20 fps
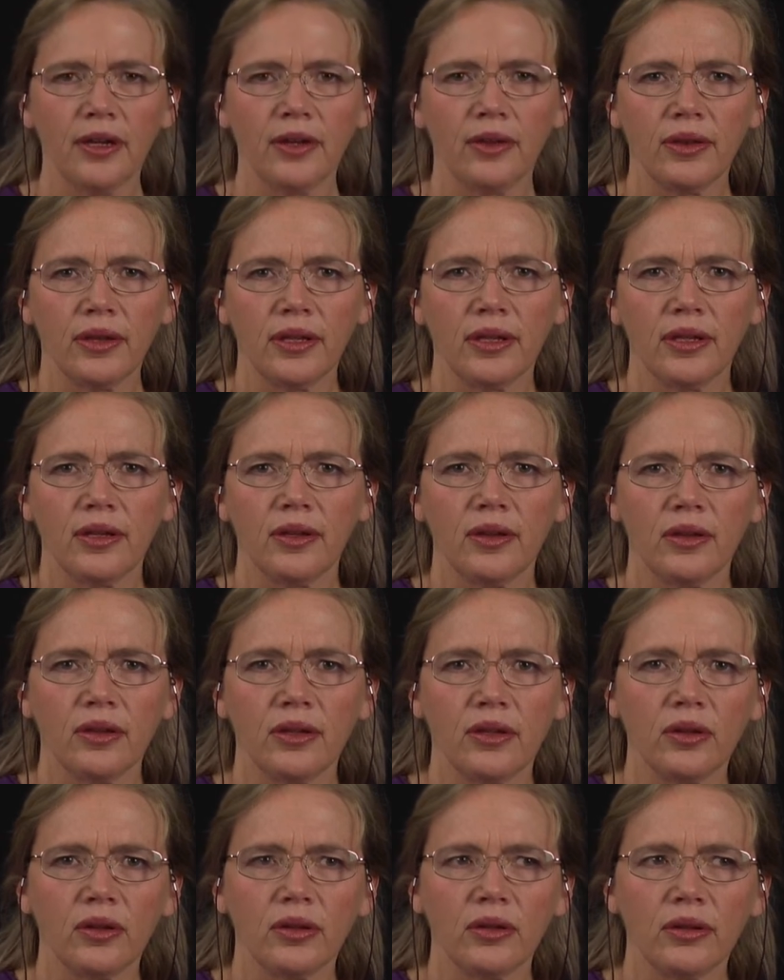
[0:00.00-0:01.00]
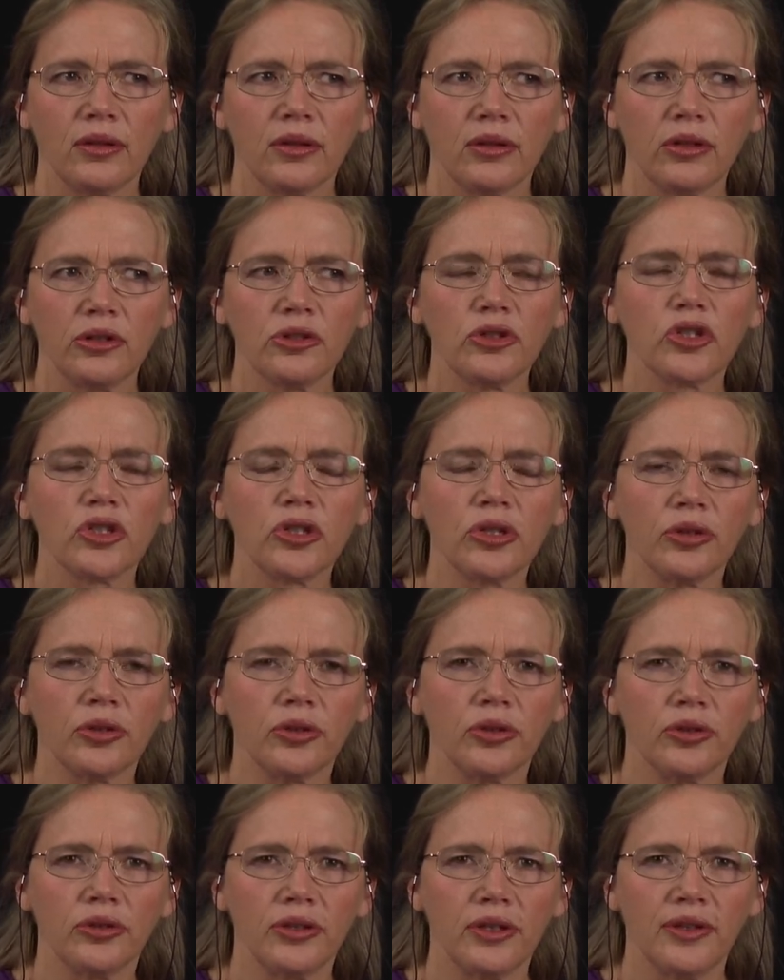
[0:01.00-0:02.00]
the
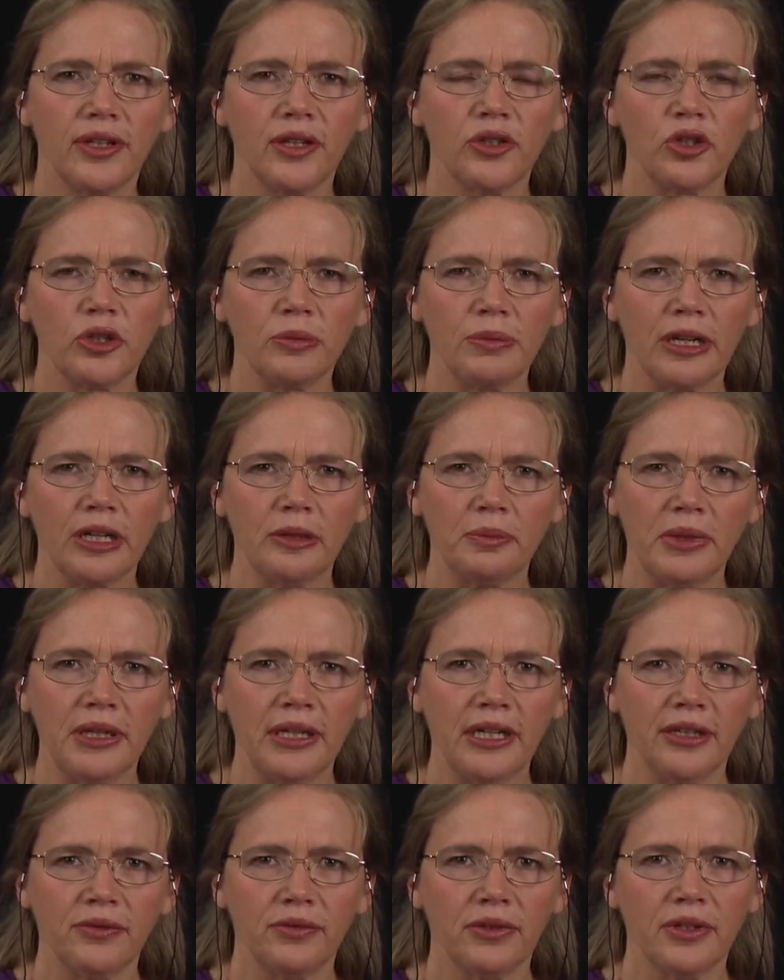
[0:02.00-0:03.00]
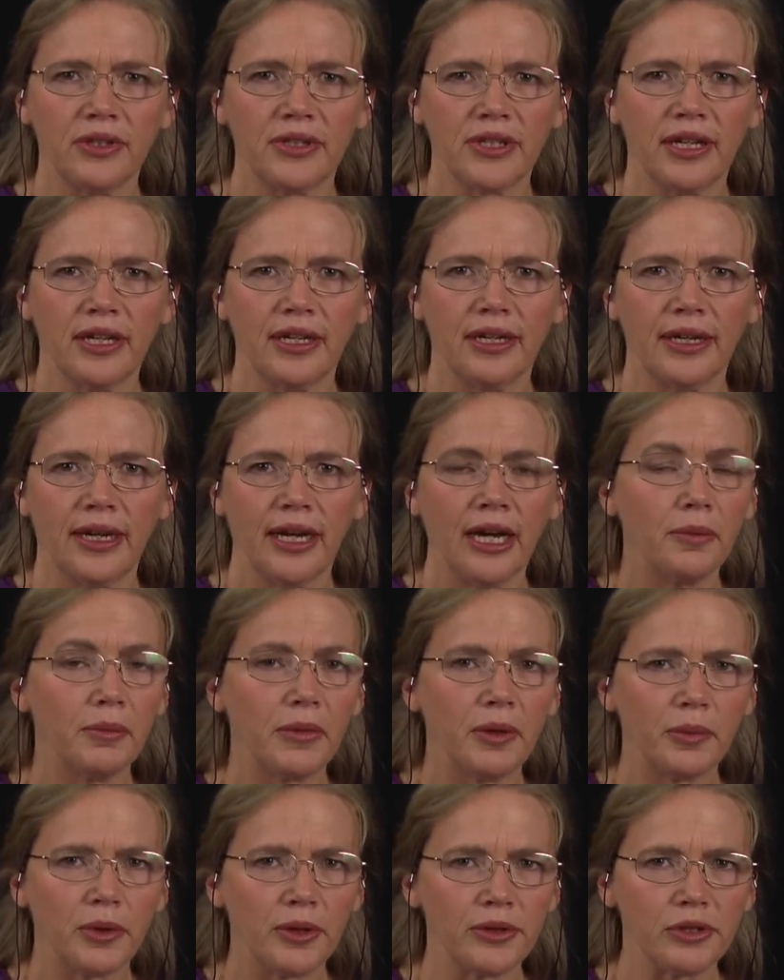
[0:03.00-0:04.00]
concern that you might be having, saying, how am
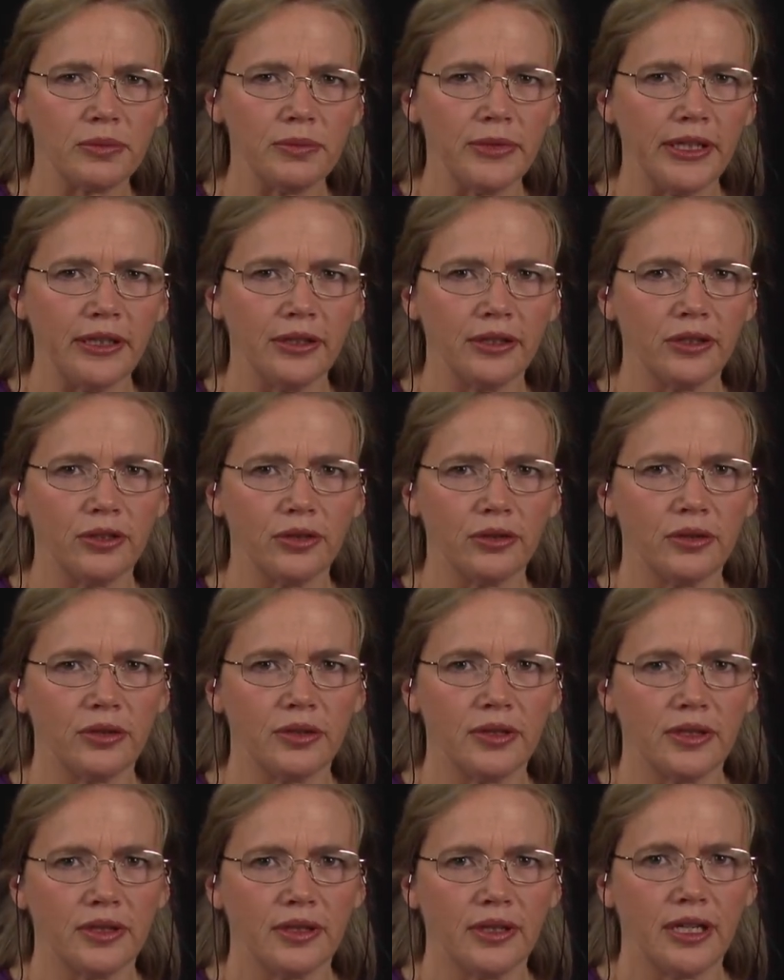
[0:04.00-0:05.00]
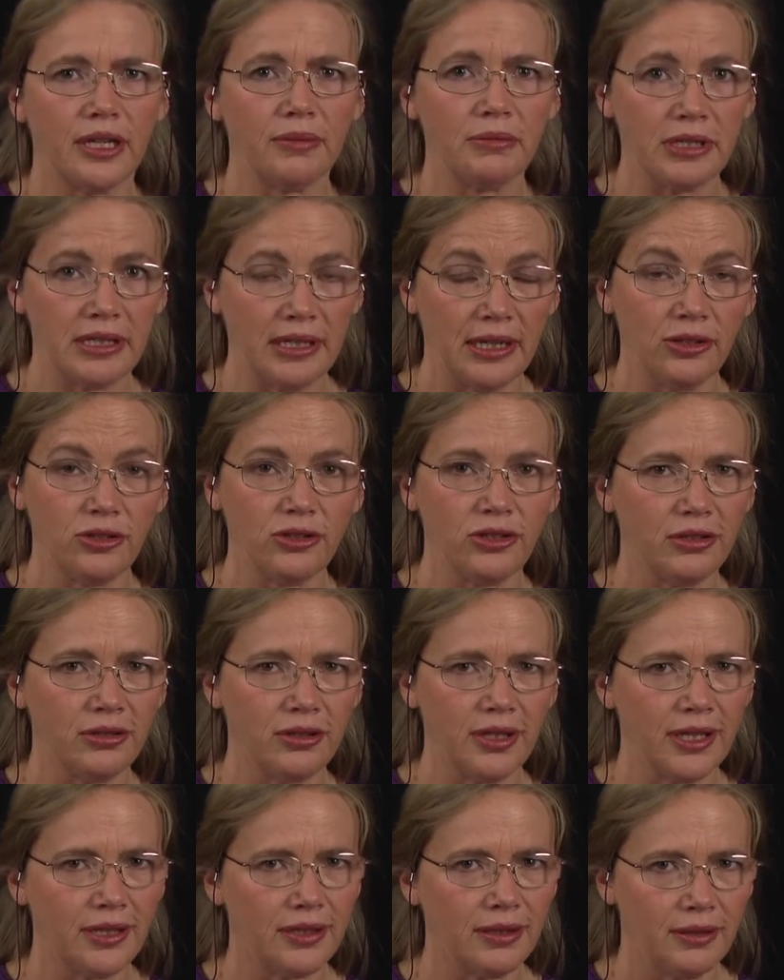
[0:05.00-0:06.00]
I possibly going to do it? I'm saying to you
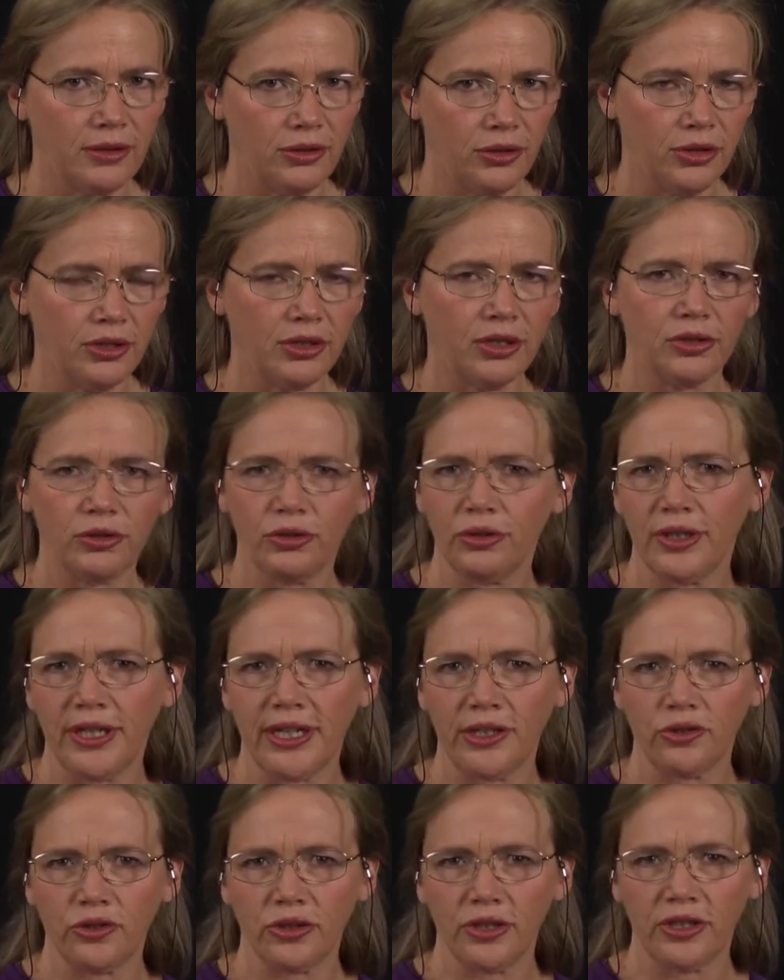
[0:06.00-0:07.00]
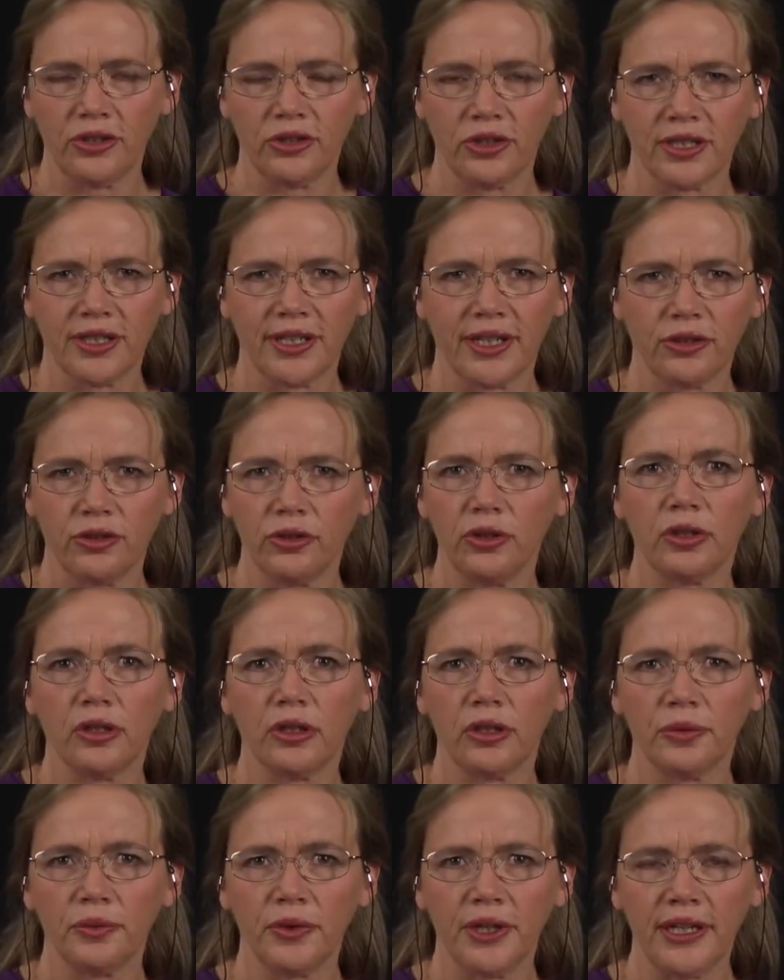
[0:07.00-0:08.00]
that you're going to do it naturally, just like you
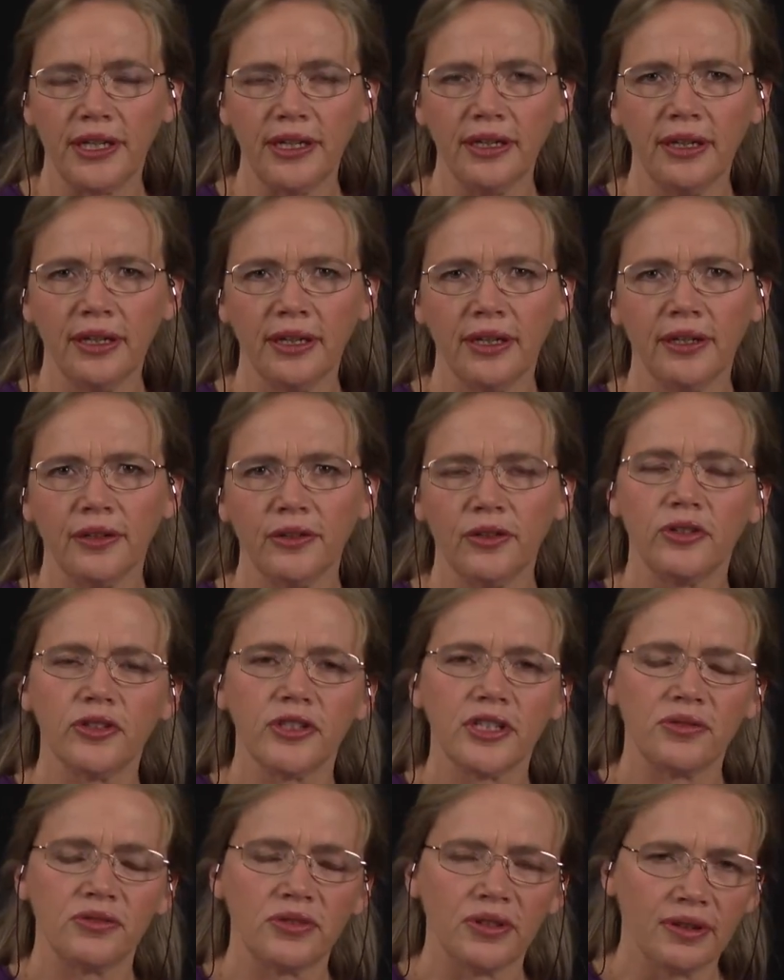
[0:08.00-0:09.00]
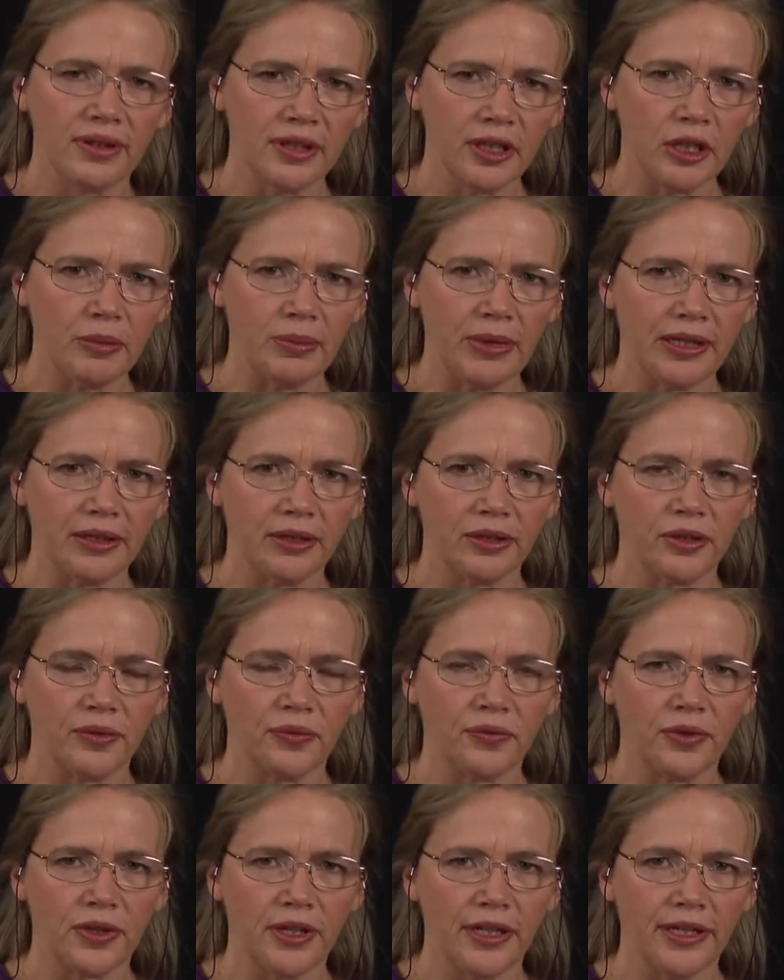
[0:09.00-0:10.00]
are already. You just have to think about it
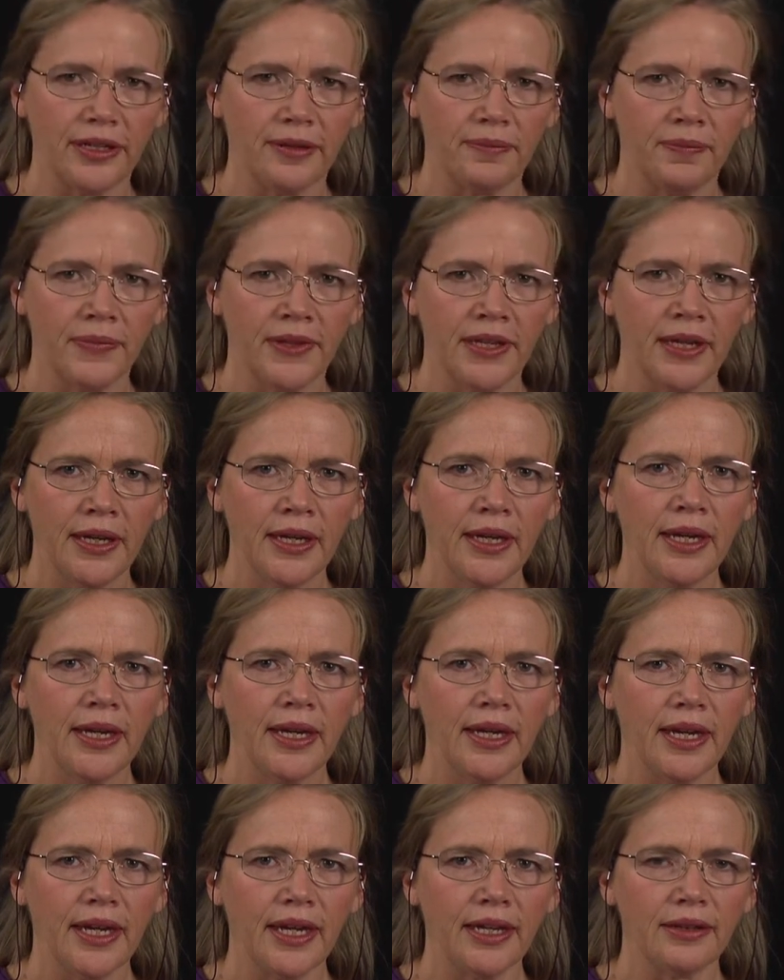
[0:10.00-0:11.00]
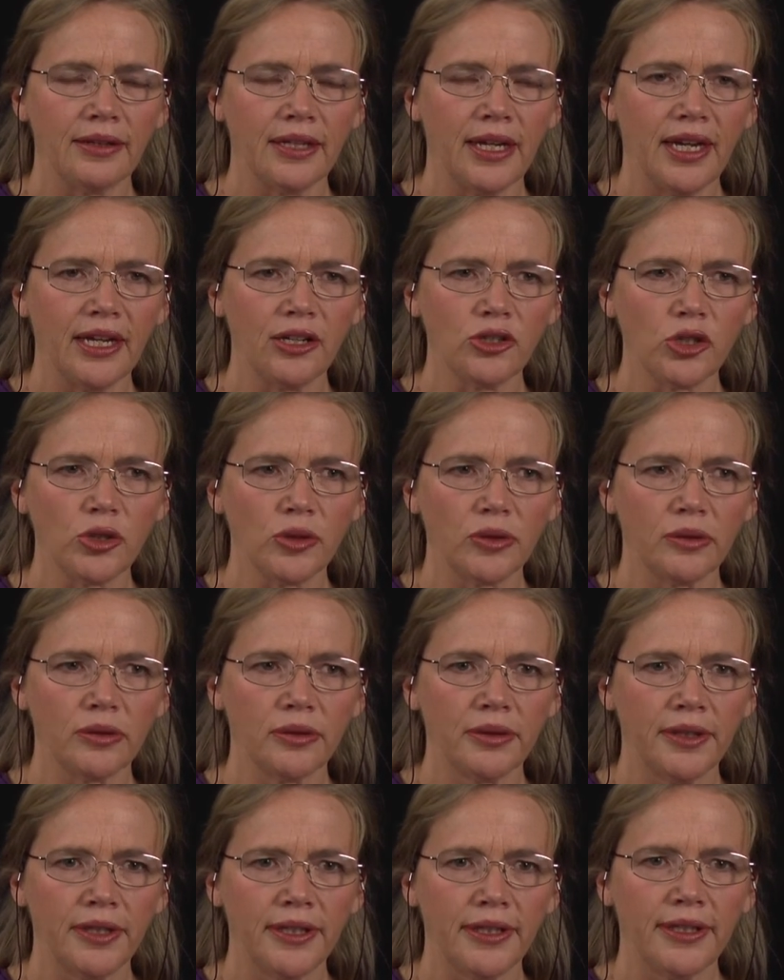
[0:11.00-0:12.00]
differently. And the
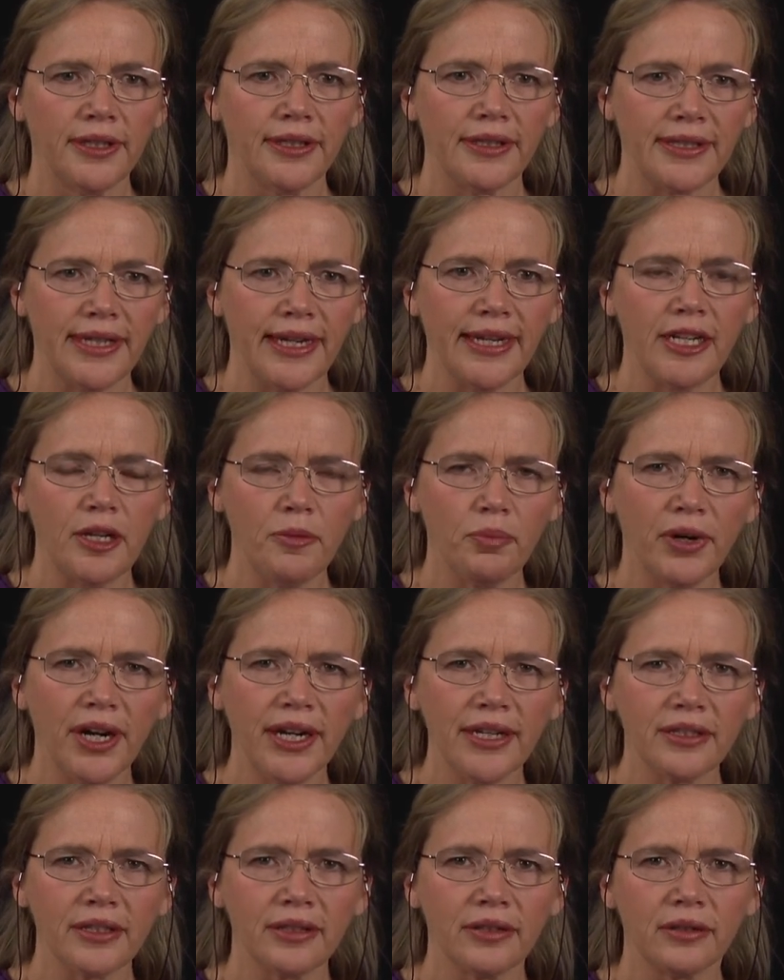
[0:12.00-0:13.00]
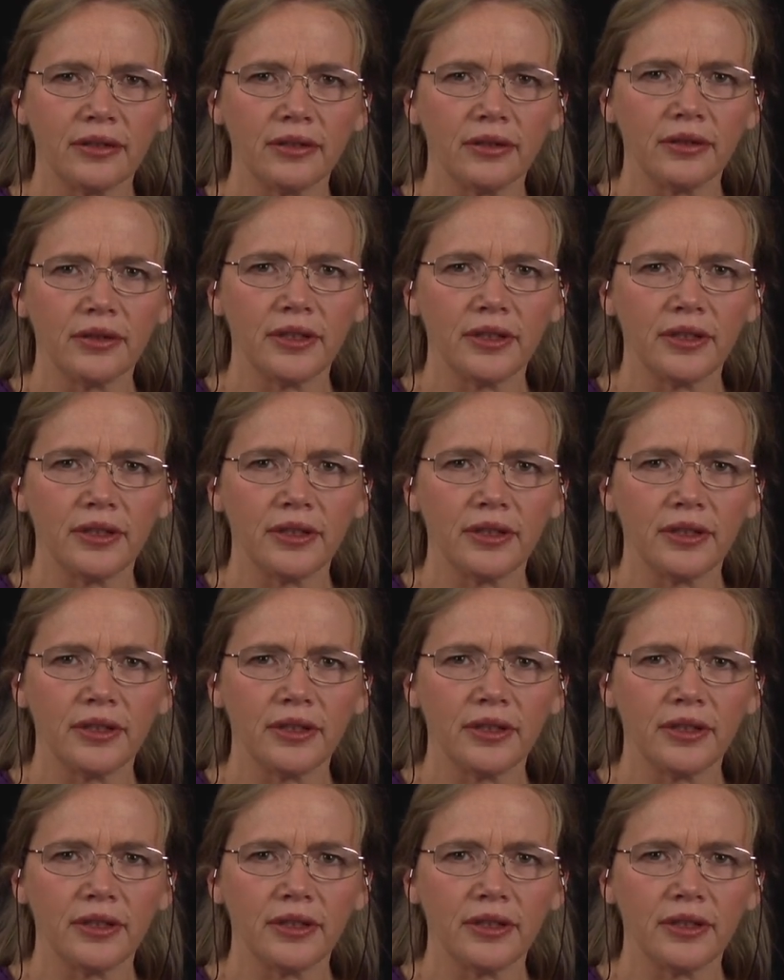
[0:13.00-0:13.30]
actual daily practical,